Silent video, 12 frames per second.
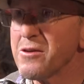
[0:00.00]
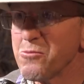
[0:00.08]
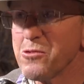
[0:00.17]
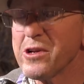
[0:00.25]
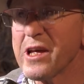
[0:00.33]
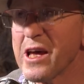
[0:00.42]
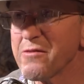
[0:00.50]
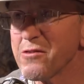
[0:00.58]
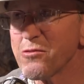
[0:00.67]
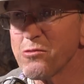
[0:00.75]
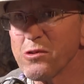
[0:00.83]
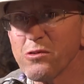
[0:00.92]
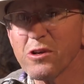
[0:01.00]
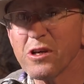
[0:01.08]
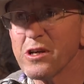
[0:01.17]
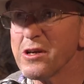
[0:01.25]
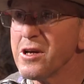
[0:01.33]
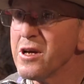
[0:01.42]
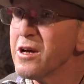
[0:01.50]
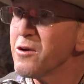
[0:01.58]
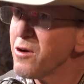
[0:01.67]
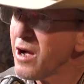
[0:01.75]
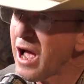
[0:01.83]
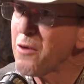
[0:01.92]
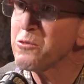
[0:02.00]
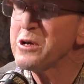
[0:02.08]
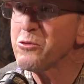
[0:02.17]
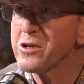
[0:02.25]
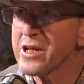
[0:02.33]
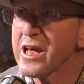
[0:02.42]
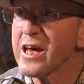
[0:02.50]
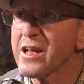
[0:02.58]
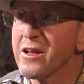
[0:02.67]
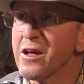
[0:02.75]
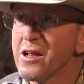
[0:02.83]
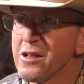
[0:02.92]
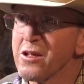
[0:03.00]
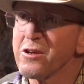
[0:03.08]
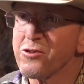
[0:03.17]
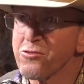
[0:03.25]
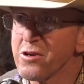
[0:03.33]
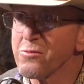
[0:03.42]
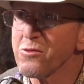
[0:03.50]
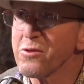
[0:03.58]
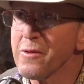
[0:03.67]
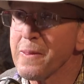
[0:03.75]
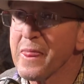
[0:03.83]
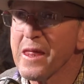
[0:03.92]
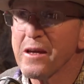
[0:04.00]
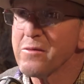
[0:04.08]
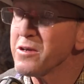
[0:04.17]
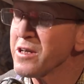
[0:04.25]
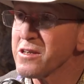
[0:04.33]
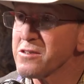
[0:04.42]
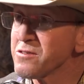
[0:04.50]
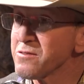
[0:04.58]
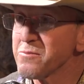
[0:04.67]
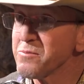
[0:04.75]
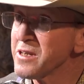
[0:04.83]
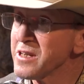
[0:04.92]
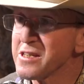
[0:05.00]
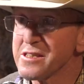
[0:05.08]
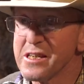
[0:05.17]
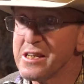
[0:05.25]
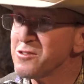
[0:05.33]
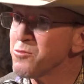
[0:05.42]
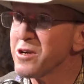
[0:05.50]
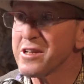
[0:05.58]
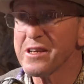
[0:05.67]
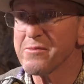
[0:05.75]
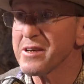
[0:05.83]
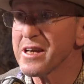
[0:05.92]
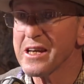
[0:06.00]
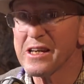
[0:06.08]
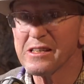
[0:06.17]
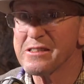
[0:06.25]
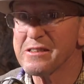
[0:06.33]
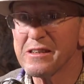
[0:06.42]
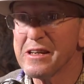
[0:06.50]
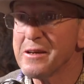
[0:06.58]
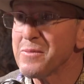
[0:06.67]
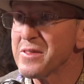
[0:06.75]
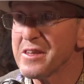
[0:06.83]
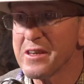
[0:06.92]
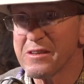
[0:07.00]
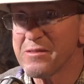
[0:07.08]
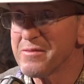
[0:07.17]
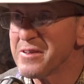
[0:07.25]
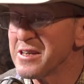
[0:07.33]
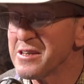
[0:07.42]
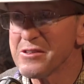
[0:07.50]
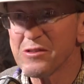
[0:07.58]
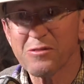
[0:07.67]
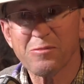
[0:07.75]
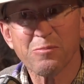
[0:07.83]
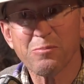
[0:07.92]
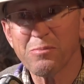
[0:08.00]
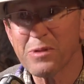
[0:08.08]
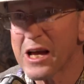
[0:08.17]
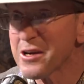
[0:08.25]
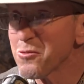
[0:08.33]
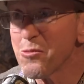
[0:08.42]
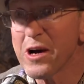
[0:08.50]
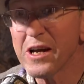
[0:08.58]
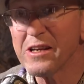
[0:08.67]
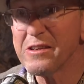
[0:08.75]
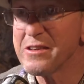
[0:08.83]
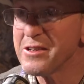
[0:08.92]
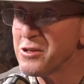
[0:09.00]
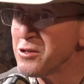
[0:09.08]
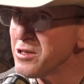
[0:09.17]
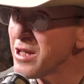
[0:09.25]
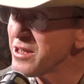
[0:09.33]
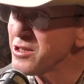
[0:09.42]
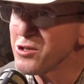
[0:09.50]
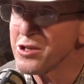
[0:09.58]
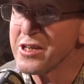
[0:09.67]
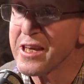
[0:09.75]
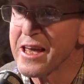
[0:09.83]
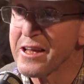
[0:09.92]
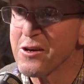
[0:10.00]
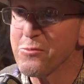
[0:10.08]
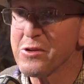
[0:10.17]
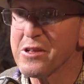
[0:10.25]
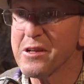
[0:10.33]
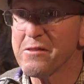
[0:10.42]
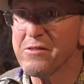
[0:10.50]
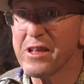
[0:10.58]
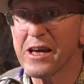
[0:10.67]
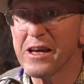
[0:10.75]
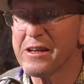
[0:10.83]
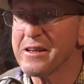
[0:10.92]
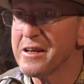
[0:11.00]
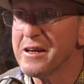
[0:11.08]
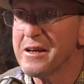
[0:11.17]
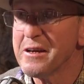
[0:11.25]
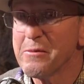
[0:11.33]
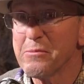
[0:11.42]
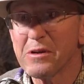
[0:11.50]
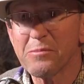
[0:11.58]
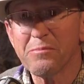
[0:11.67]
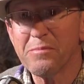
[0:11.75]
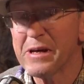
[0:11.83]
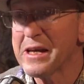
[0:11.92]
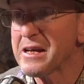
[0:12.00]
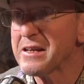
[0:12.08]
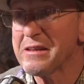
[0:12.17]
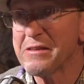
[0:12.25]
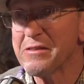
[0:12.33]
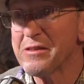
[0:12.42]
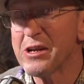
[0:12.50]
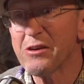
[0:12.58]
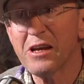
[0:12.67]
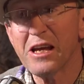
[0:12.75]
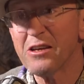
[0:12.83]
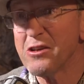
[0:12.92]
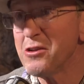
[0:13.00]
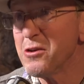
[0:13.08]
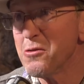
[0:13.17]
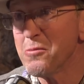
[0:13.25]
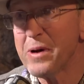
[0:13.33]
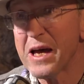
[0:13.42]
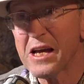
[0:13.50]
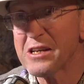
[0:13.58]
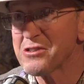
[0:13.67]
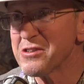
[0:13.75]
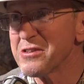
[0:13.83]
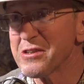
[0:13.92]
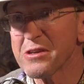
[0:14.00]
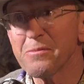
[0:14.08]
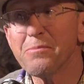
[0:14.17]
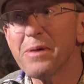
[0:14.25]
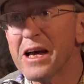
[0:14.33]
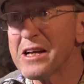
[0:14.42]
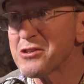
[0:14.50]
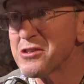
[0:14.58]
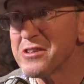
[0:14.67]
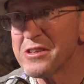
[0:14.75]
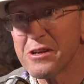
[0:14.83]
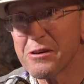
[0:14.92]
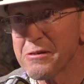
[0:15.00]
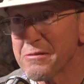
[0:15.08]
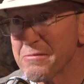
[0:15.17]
would have we would have had a lot of trouble because he's one of them guys that is black or white. You can't help but love that. But man, there ain't no compassion there.